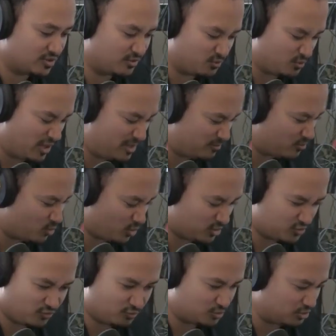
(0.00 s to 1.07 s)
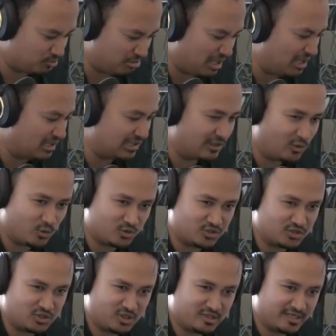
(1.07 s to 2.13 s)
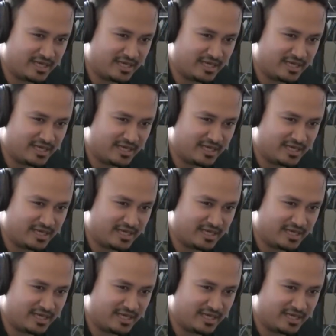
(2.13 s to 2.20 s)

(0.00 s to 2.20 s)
the right brush from Japan. I ordered it on